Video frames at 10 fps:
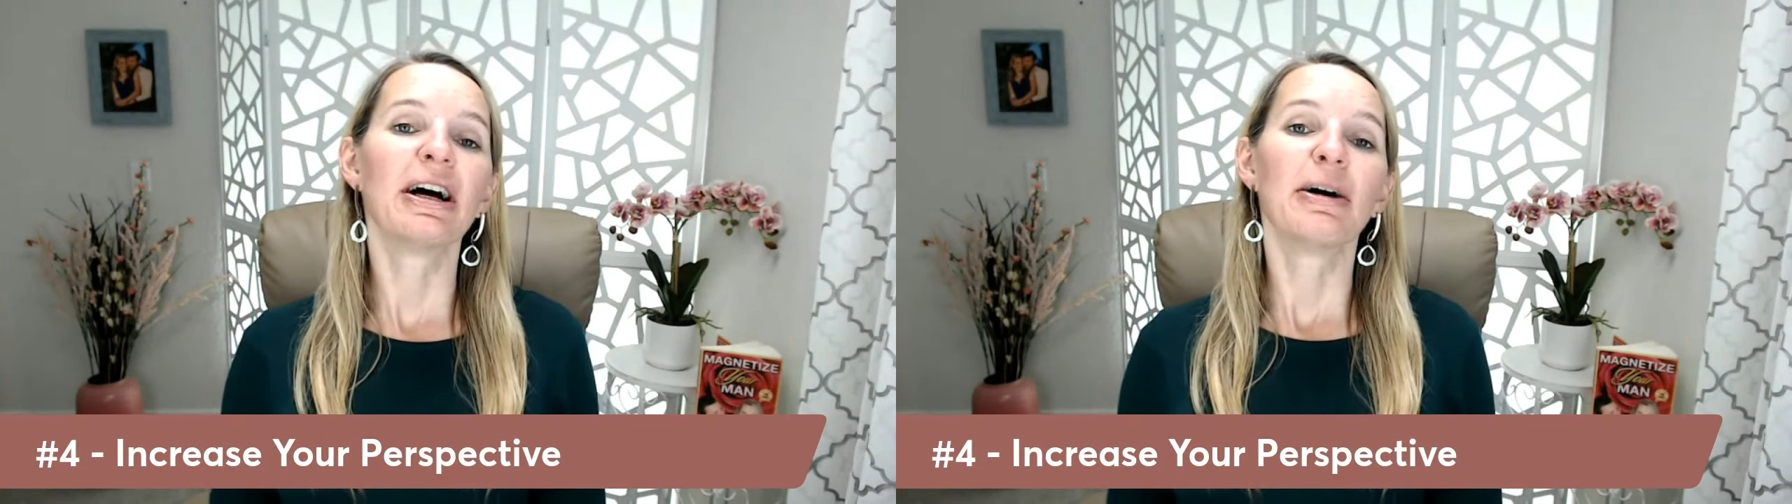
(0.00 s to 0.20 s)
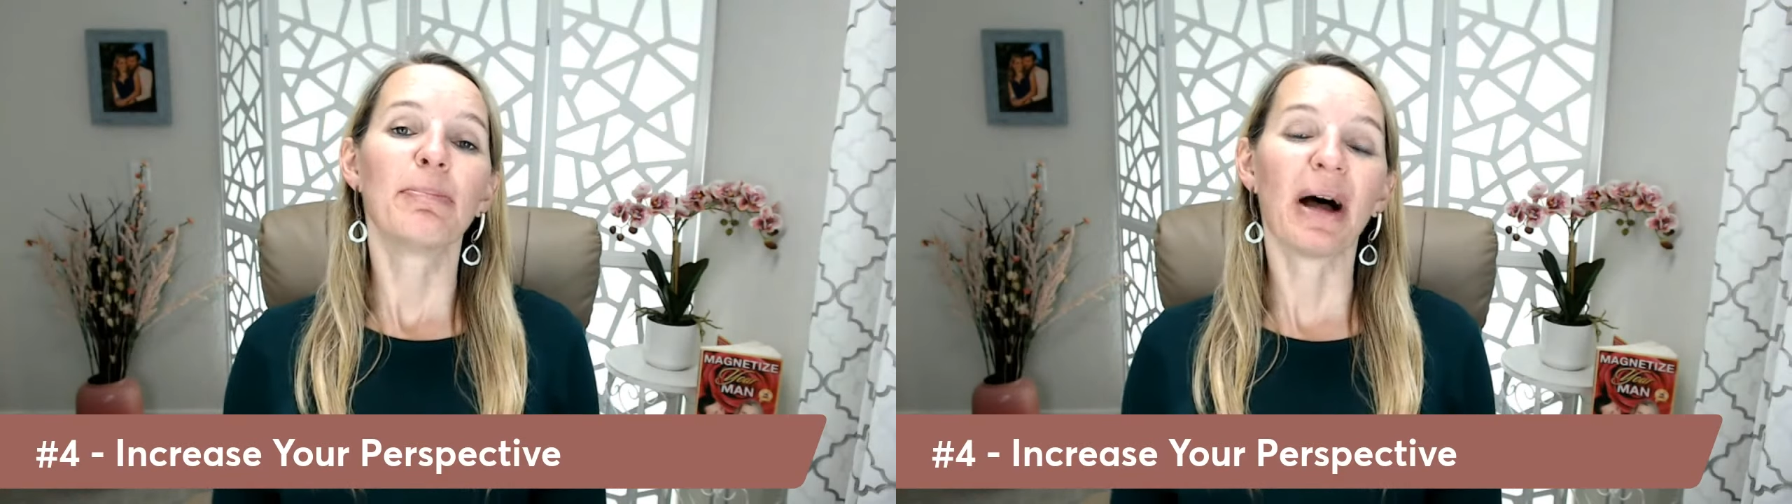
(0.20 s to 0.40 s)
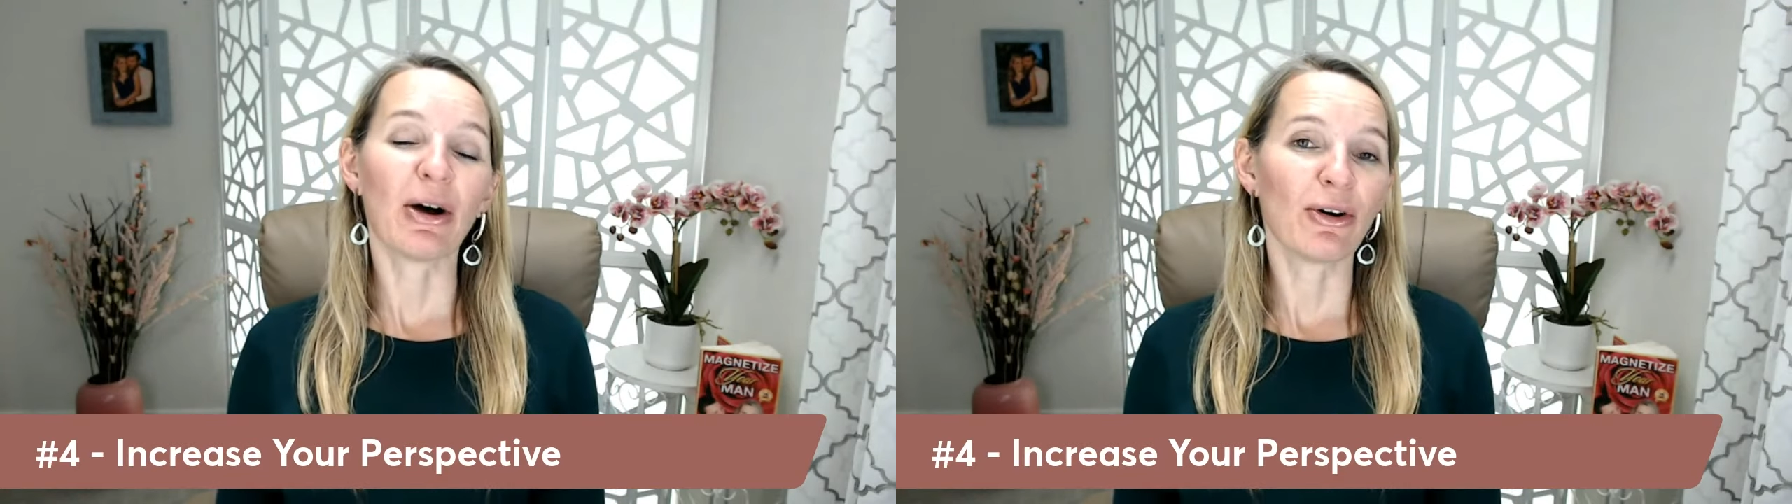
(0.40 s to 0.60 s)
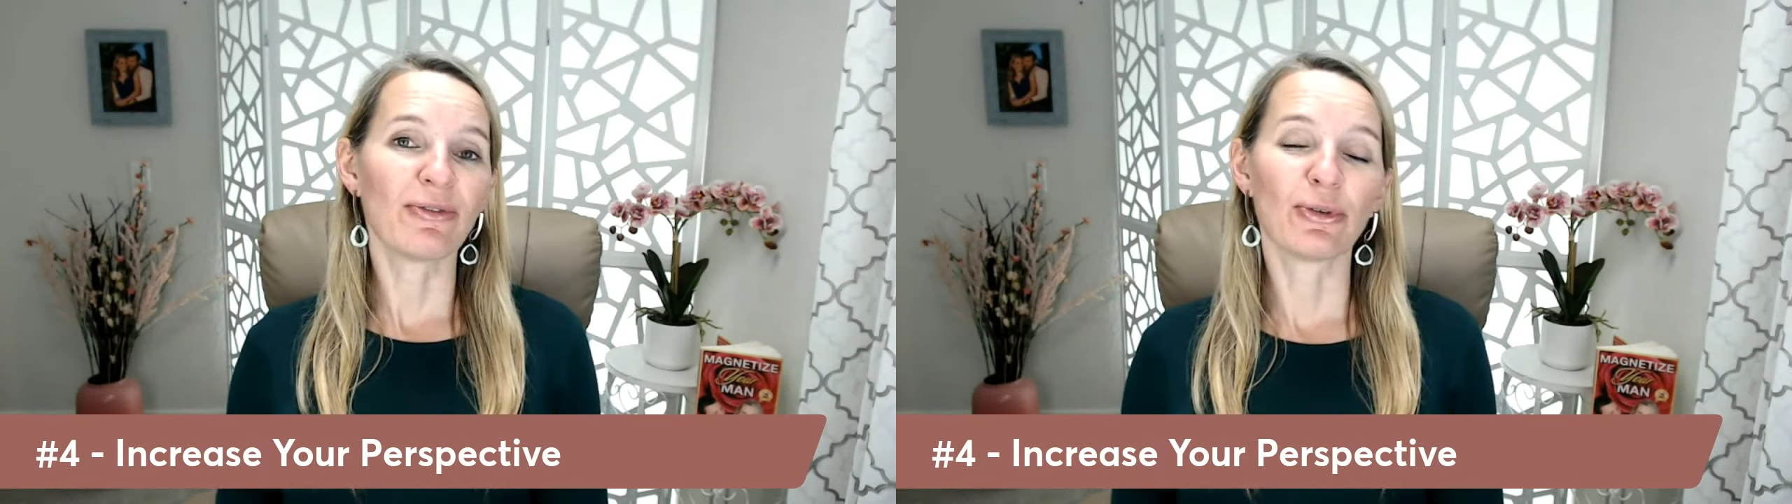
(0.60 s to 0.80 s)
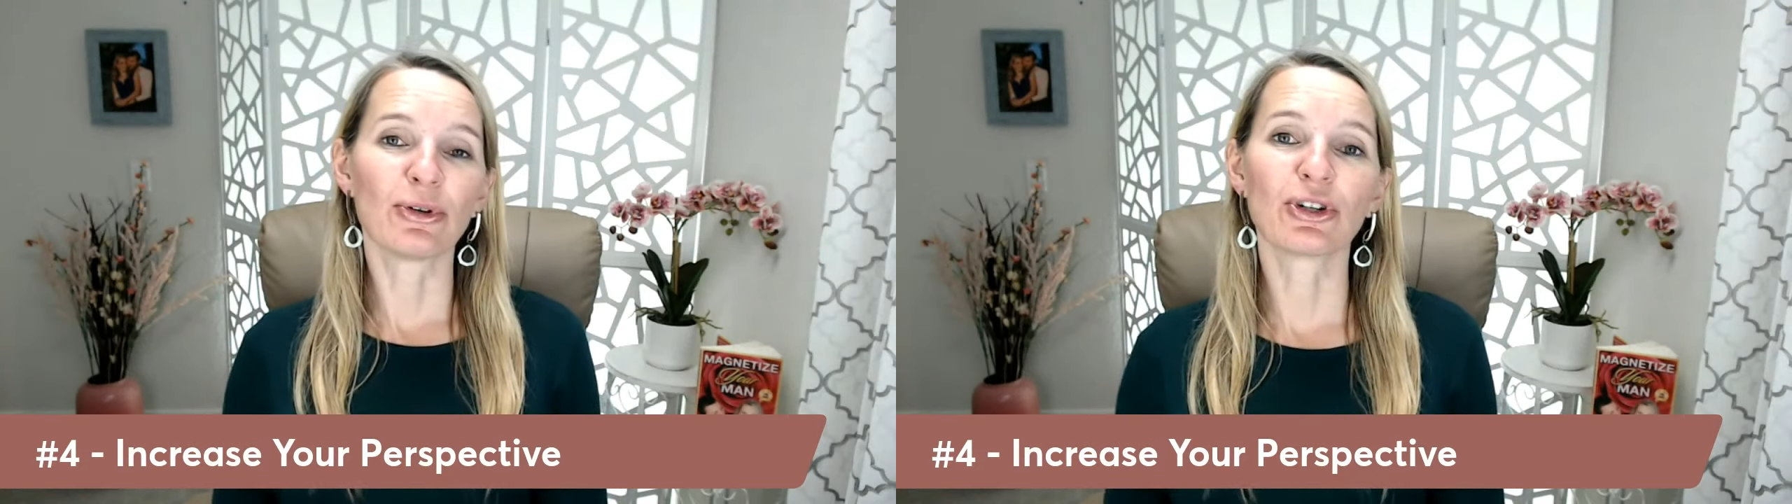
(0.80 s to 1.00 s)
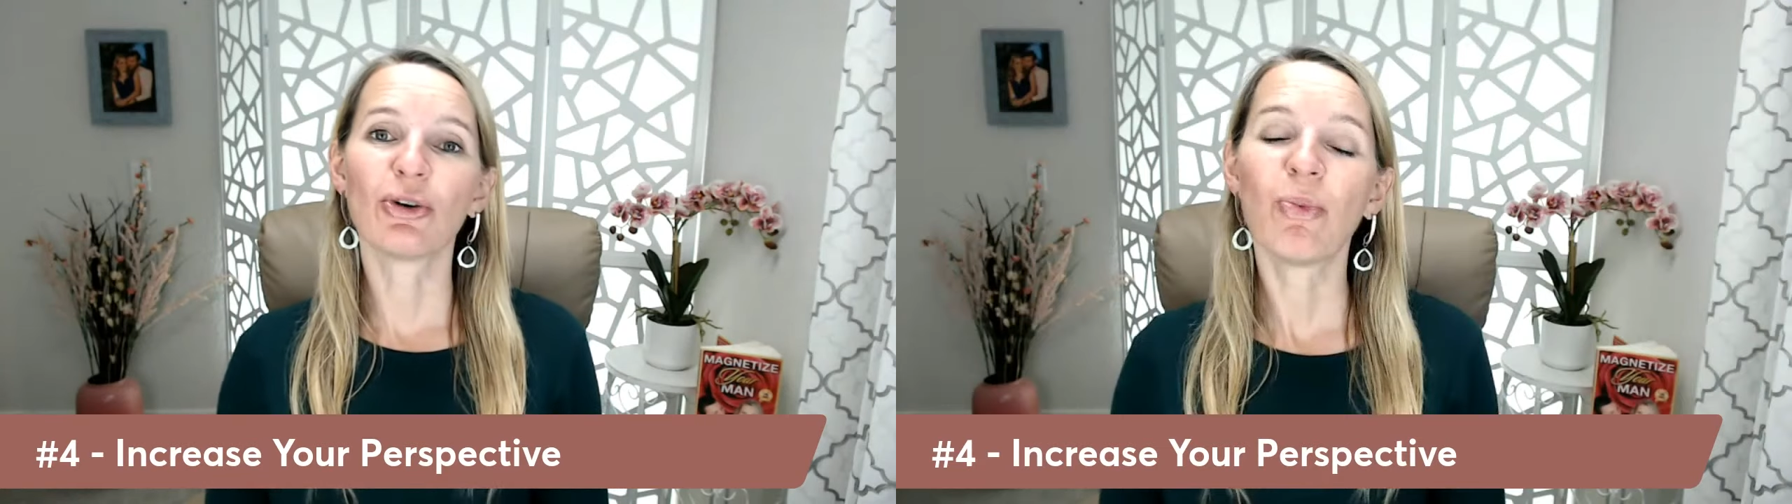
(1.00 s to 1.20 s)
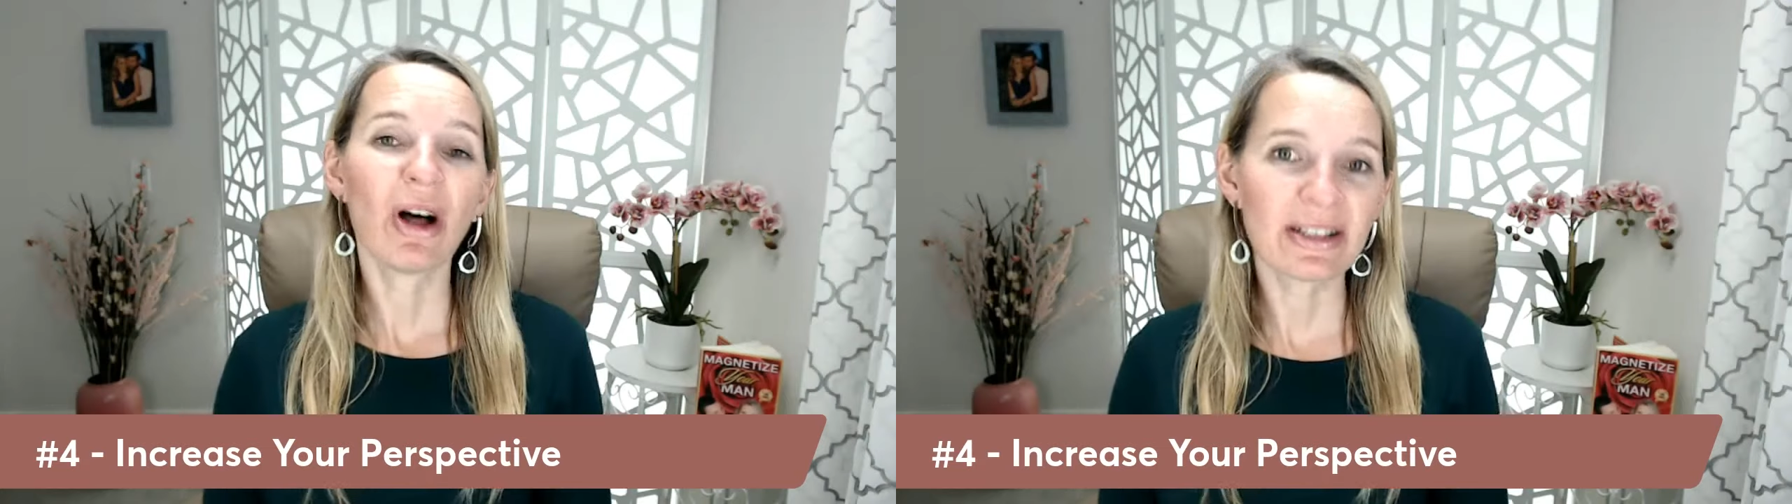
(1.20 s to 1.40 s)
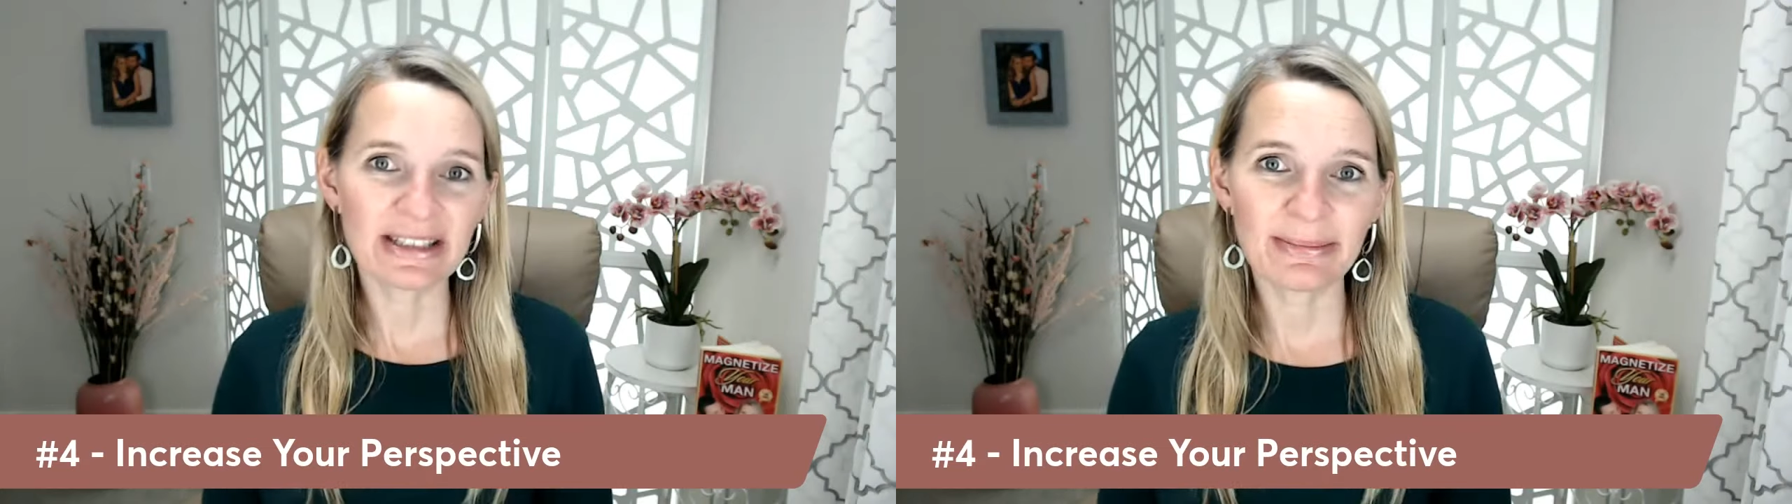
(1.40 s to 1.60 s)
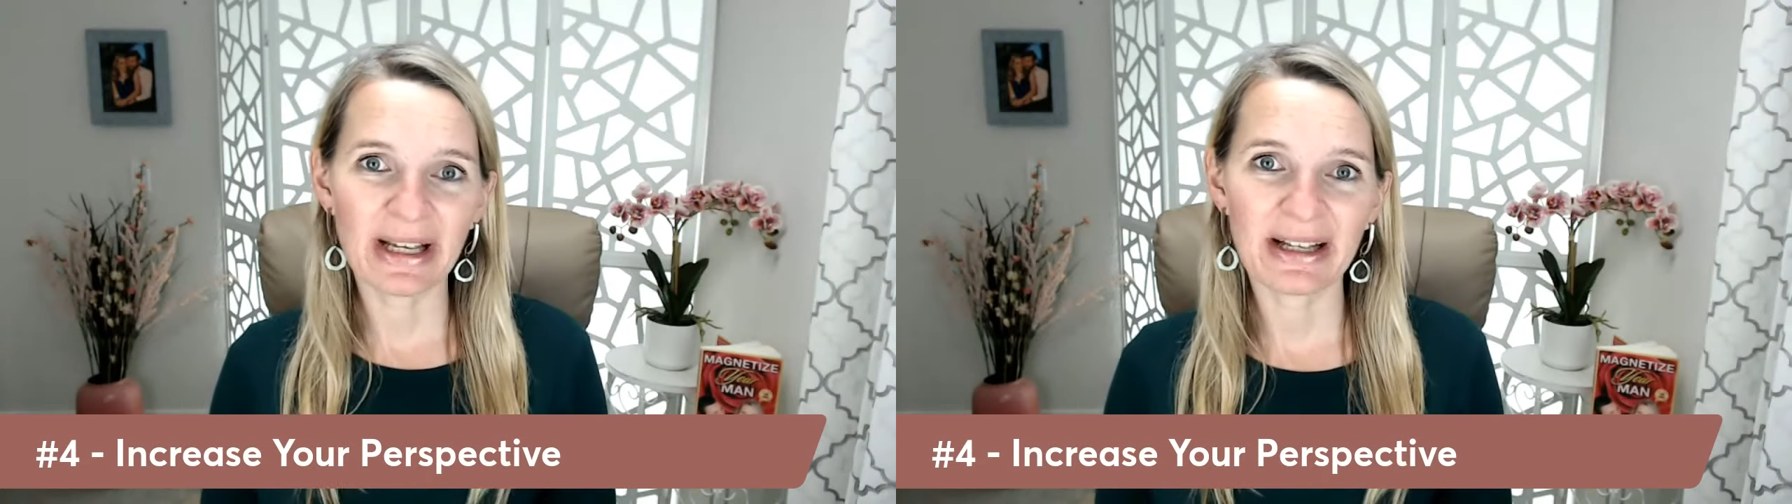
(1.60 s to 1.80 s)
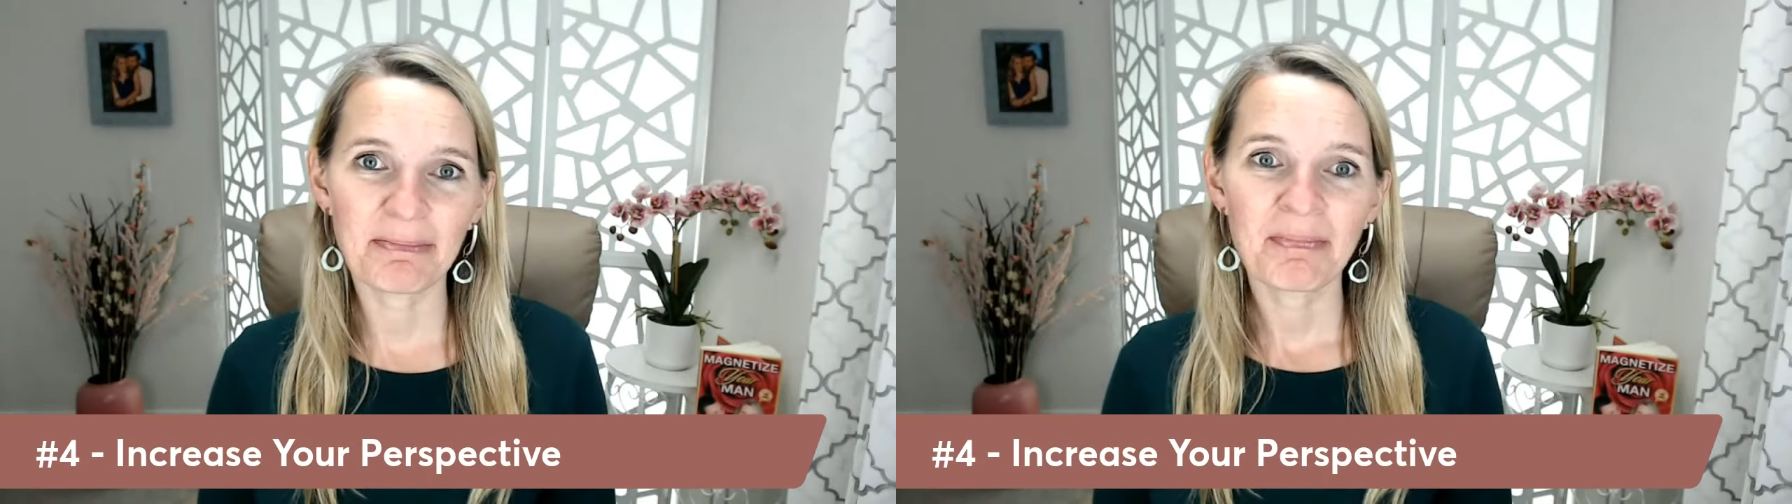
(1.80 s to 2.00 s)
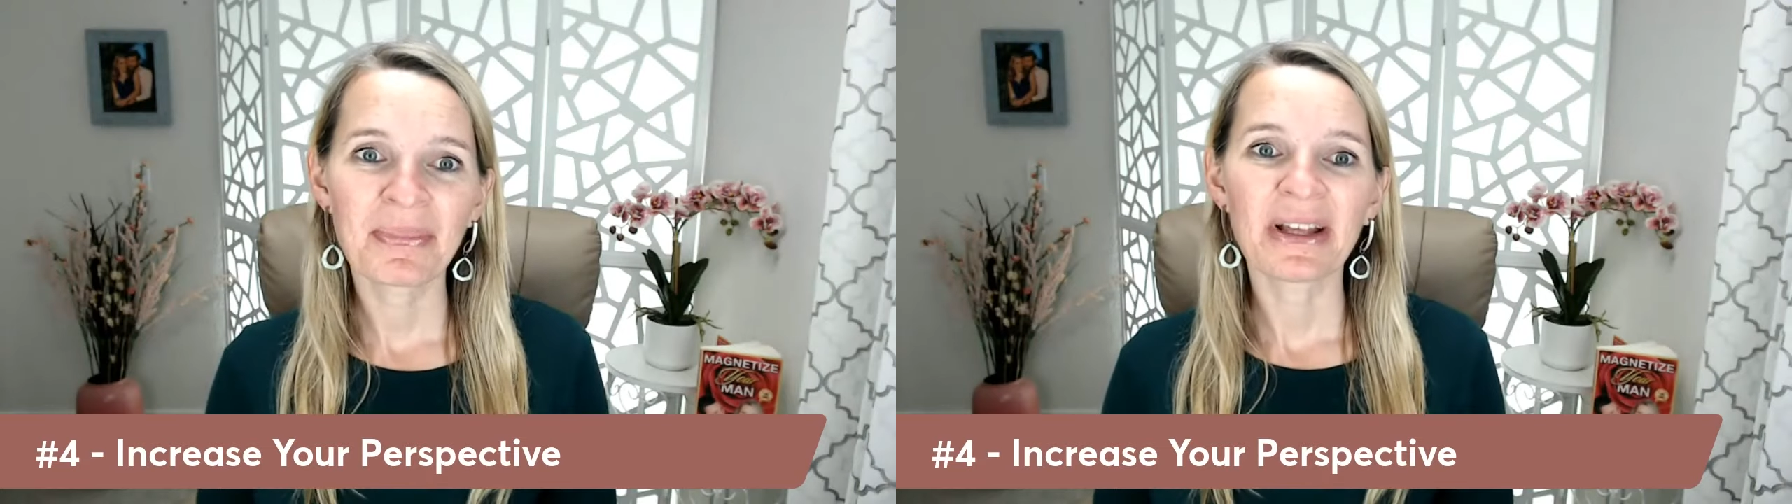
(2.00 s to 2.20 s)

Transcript: powerful, quality men